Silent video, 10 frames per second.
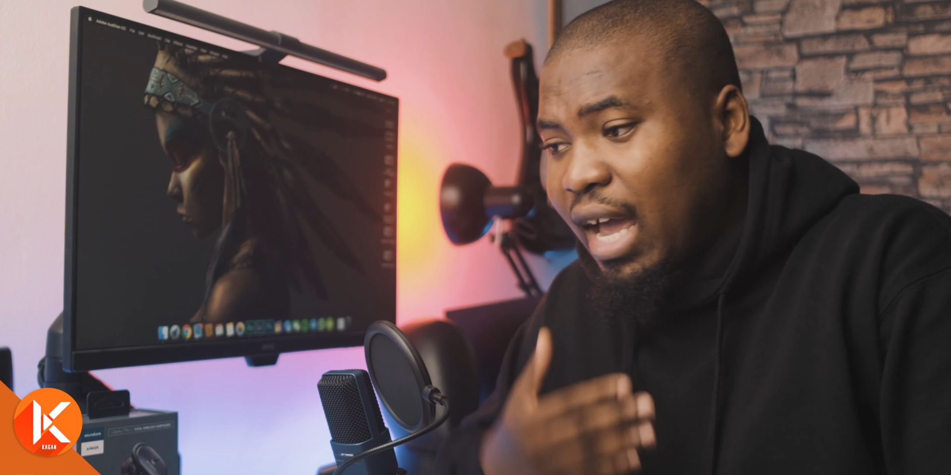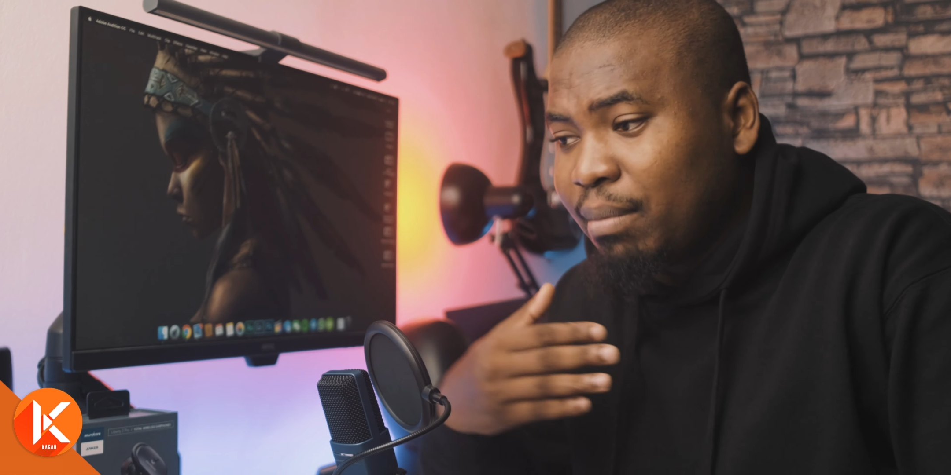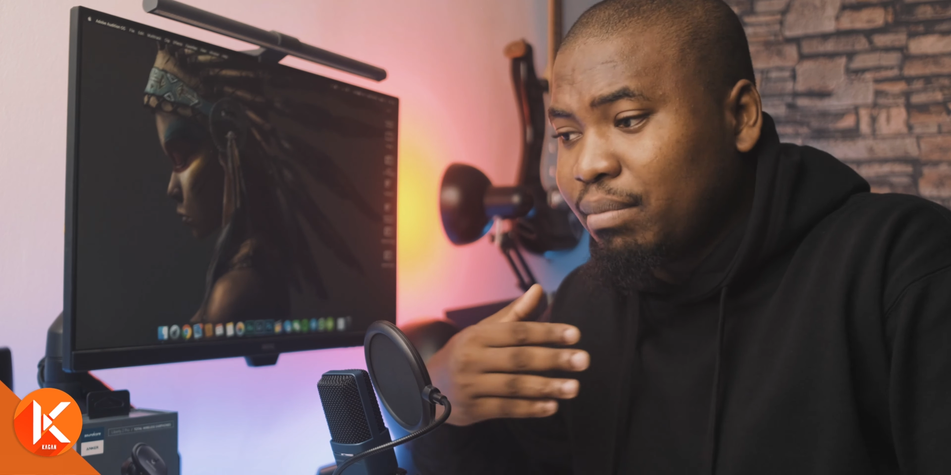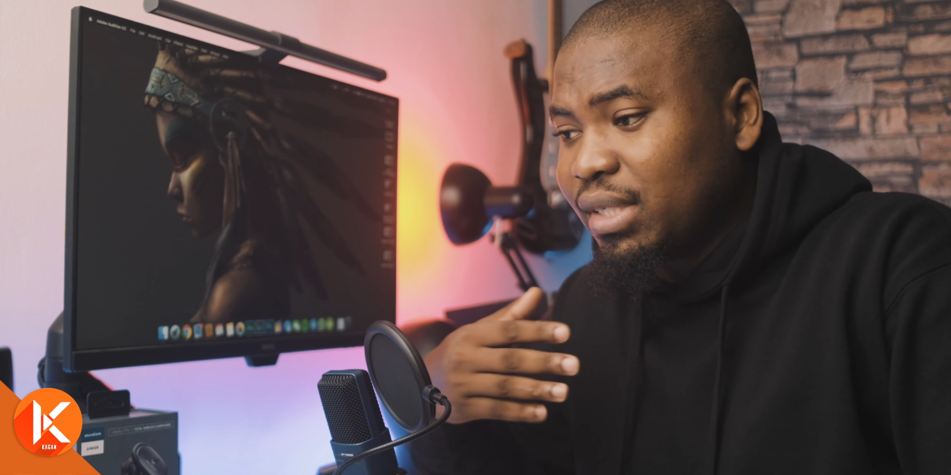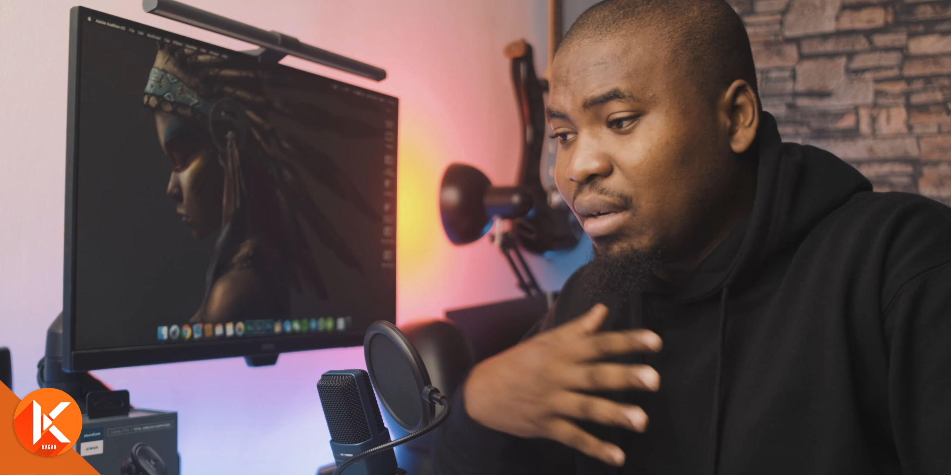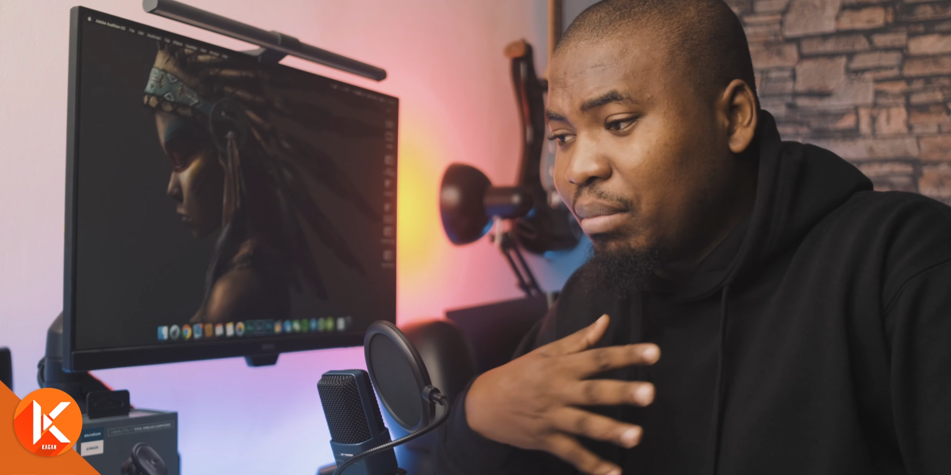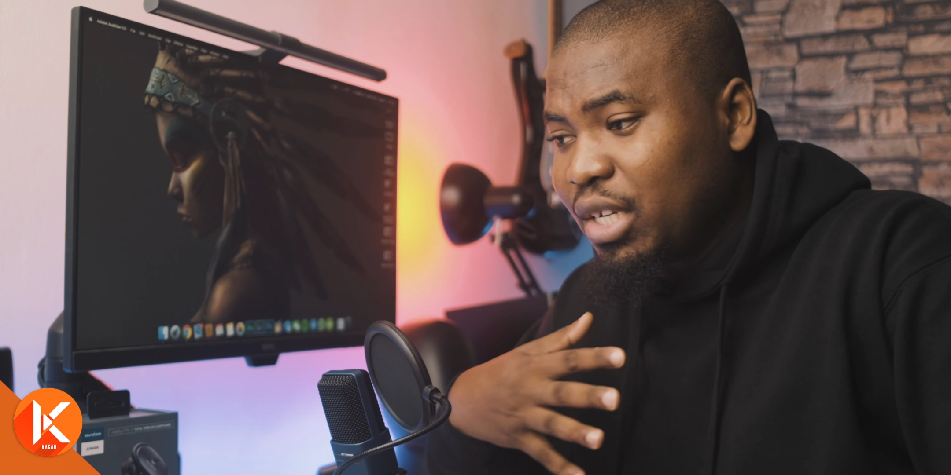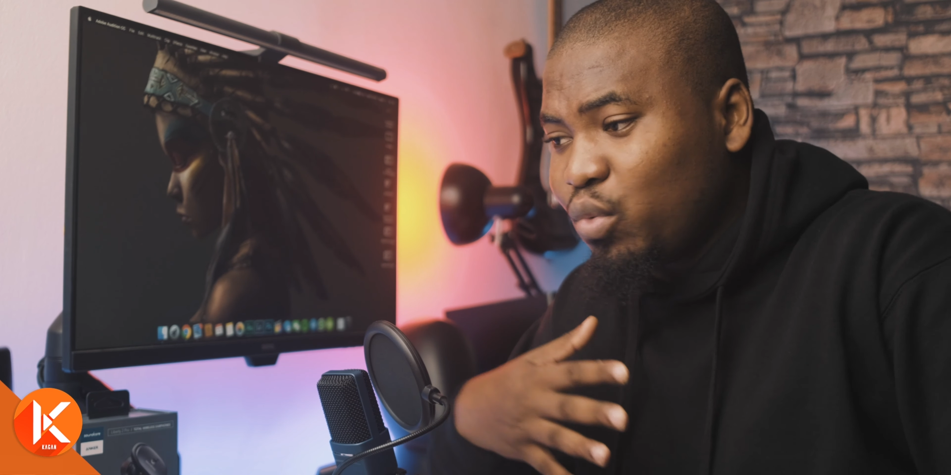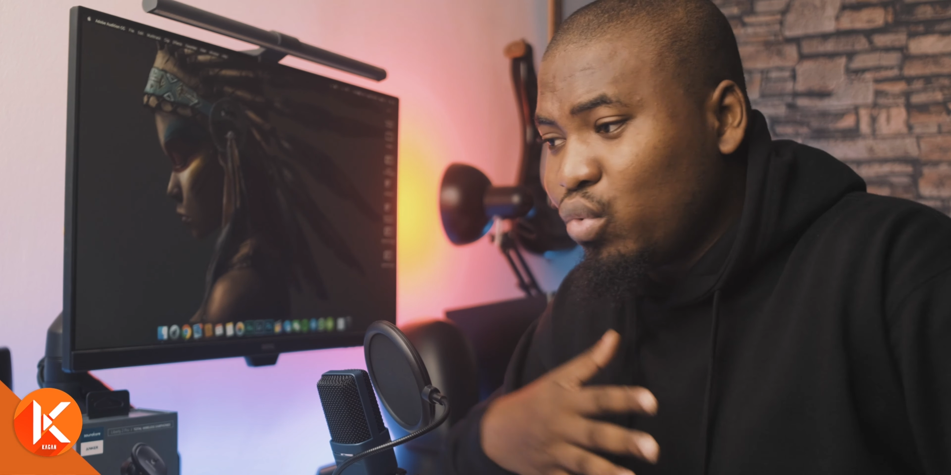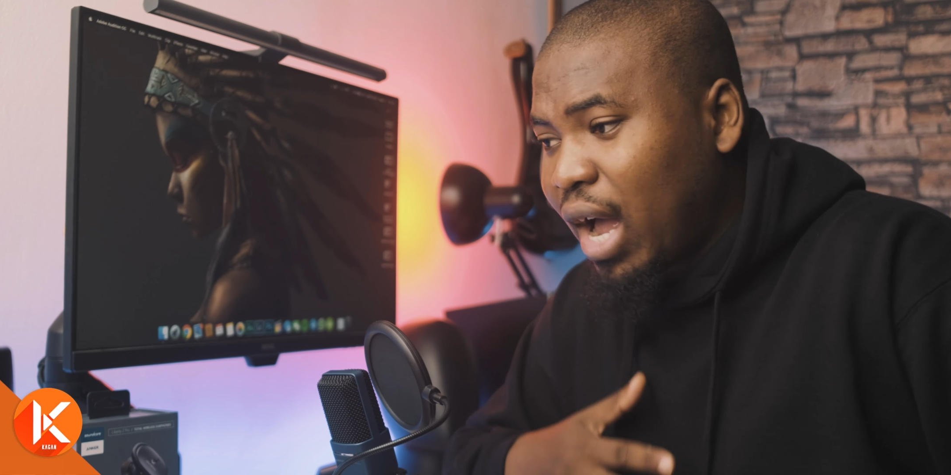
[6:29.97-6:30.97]
I'm
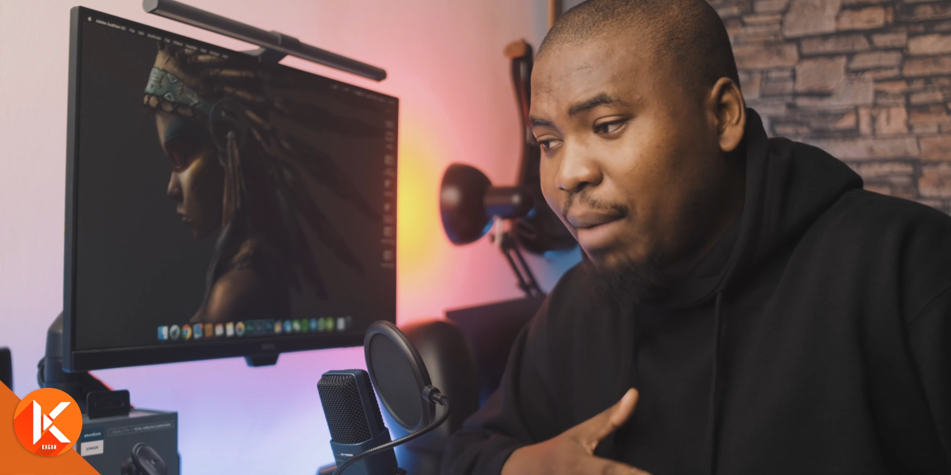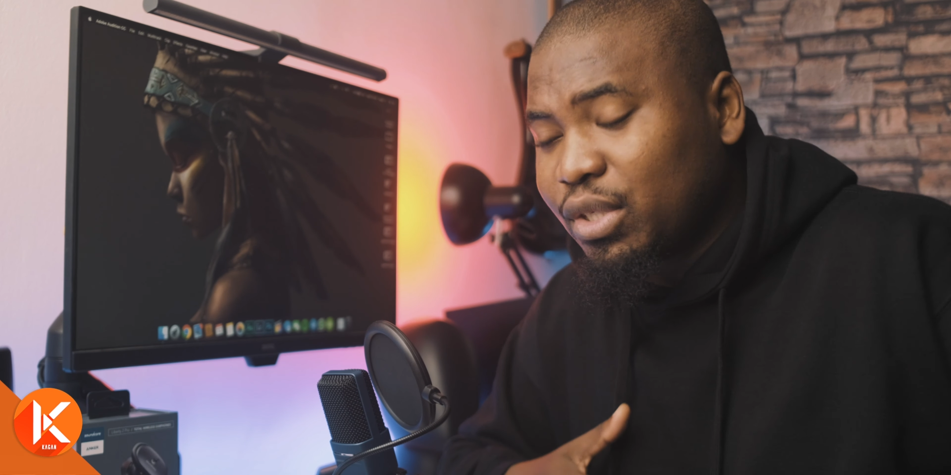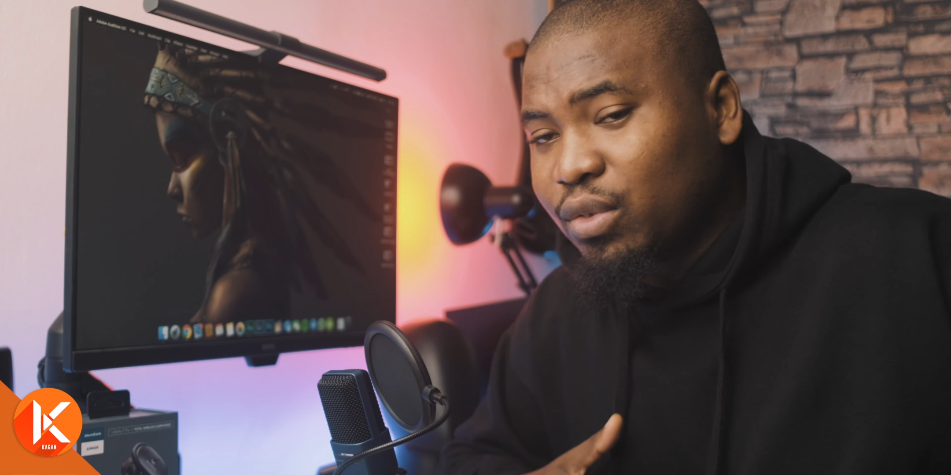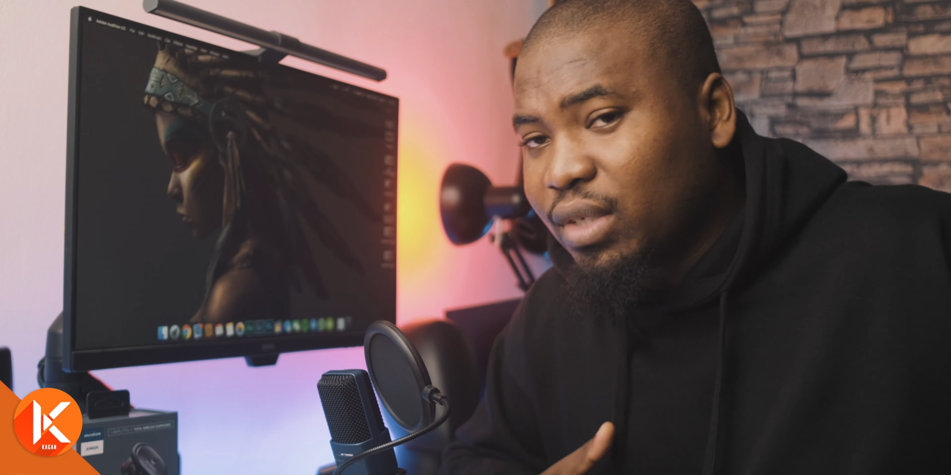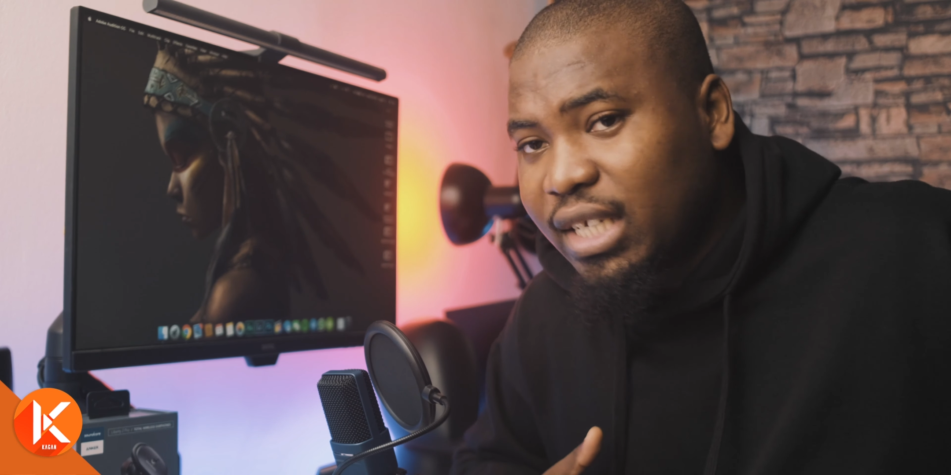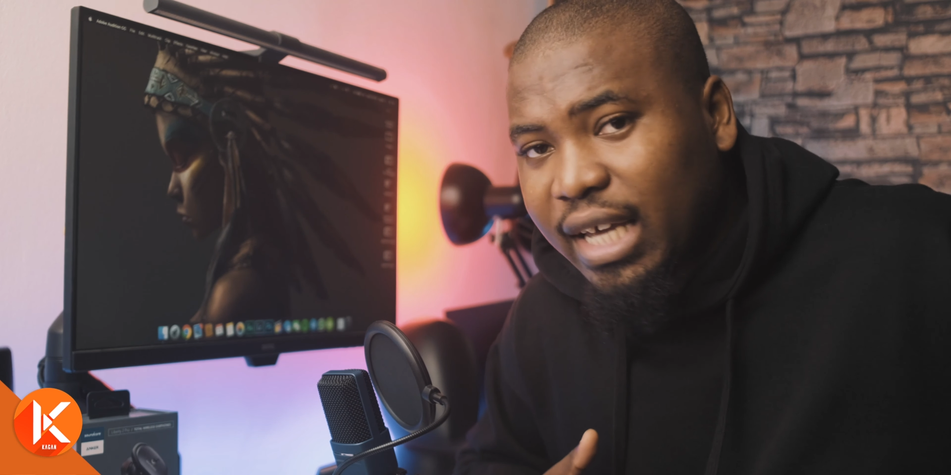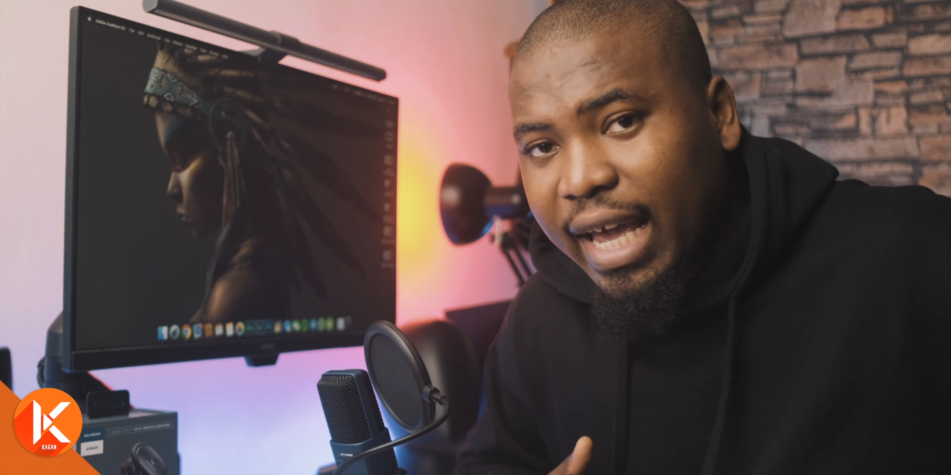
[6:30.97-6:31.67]
somebody who absolutely